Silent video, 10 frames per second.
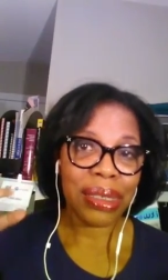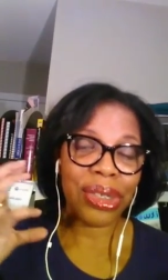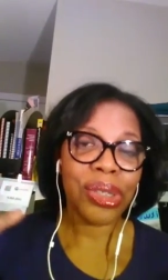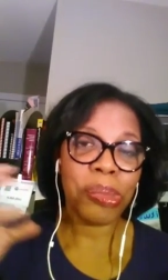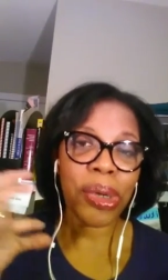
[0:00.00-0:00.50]

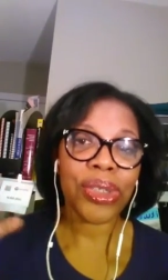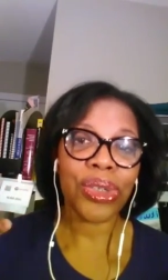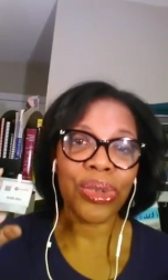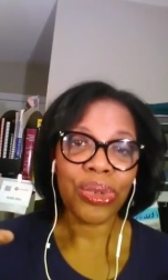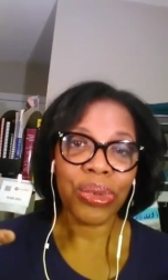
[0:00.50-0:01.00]
to the person
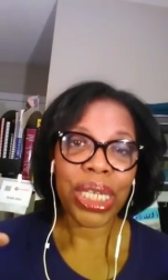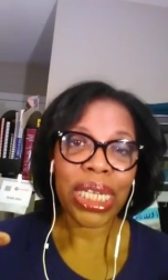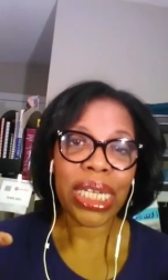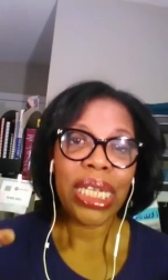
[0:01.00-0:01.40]
who's reading it,